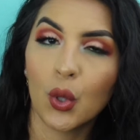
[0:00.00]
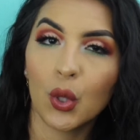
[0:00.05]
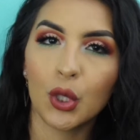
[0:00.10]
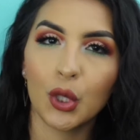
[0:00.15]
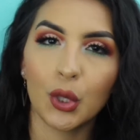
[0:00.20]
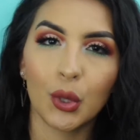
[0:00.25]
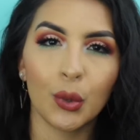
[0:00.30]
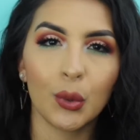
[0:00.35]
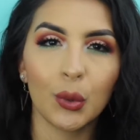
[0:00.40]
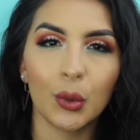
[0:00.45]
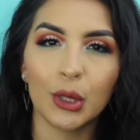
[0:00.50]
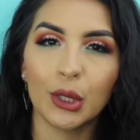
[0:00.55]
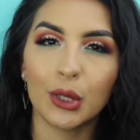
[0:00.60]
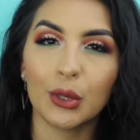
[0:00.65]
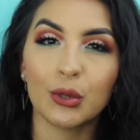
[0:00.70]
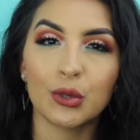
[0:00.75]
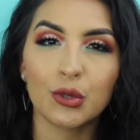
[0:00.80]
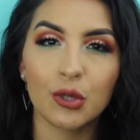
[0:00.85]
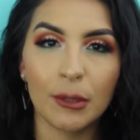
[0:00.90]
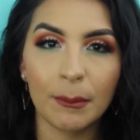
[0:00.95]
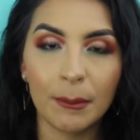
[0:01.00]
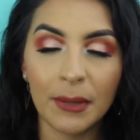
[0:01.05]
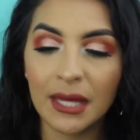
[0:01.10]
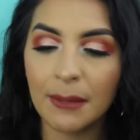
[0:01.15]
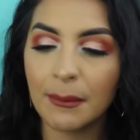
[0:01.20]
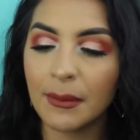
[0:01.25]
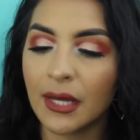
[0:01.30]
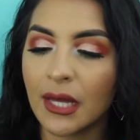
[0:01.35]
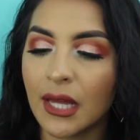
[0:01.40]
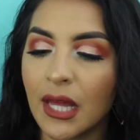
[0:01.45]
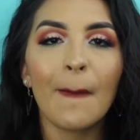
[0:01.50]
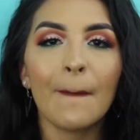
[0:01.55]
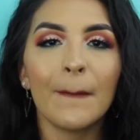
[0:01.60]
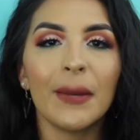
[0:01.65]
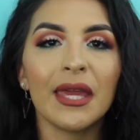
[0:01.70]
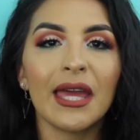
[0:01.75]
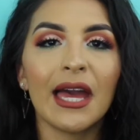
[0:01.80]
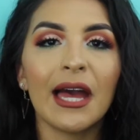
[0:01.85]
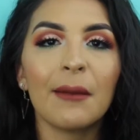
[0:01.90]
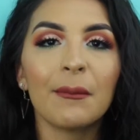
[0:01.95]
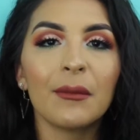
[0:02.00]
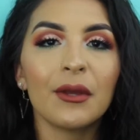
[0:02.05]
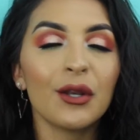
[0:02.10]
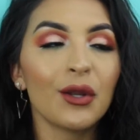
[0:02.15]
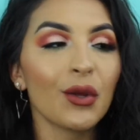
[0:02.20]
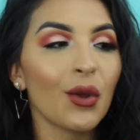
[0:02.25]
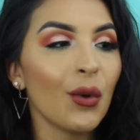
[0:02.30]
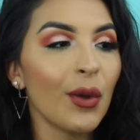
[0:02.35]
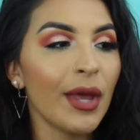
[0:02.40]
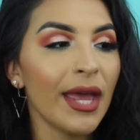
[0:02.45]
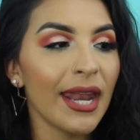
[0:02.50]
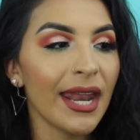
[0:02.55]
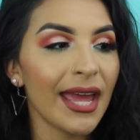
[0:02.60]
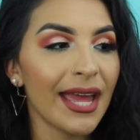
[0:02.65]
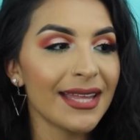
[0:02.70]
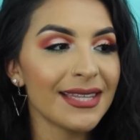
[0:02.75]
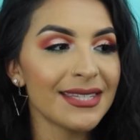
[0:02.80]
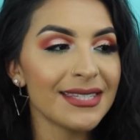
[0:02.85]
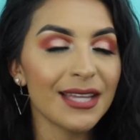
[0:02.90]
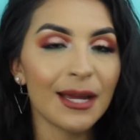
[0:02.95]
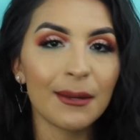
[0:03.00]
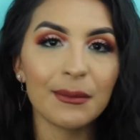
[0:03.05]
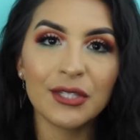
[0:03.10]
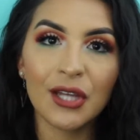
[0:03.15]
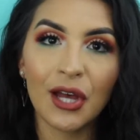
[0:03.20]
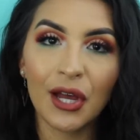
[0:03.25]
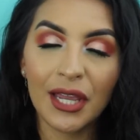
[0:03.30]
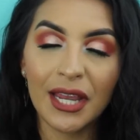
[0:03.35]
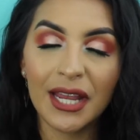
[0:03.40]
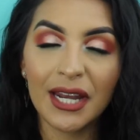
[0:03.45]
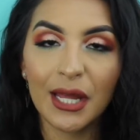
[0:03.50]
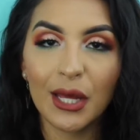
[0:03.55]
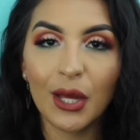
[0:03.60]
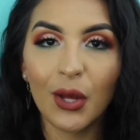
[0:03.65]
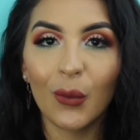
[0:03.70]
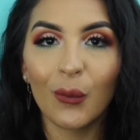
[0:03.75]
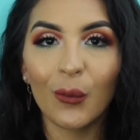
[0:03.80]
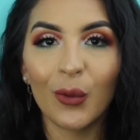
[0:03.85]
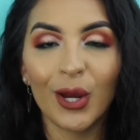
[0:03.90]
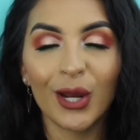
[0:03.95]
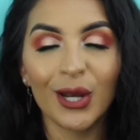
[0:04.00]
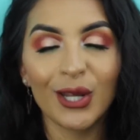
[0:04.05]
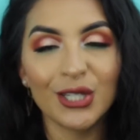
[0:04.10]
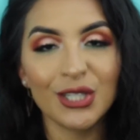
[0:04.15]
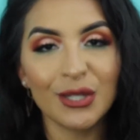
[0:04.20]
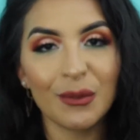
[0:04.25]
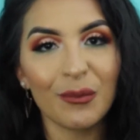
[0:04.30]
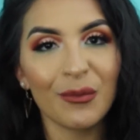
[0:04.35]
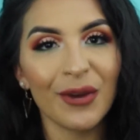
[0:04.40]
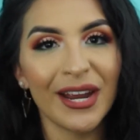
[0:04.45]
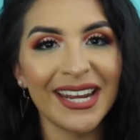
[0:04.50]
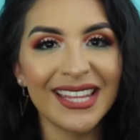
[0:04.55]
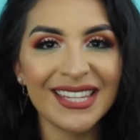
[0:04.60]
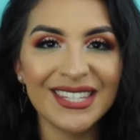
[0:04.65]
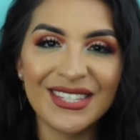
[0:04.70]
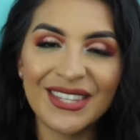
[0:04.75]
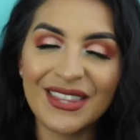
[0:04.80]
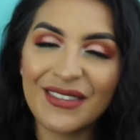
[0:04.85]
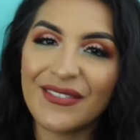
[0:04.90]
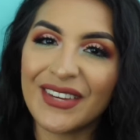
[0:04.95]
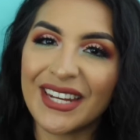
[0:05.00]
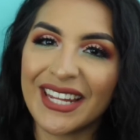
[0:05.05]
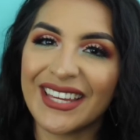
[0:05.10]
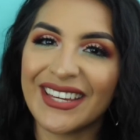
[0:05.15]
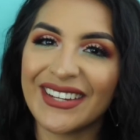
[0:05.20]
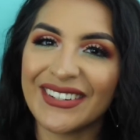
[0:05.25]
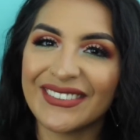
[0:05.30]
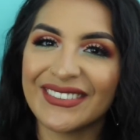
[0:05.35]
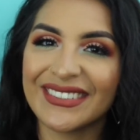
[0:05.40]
you know, a little trippy, but yeah, I'm gonna go ahead and stop talking now and we're gonna jump right into the video.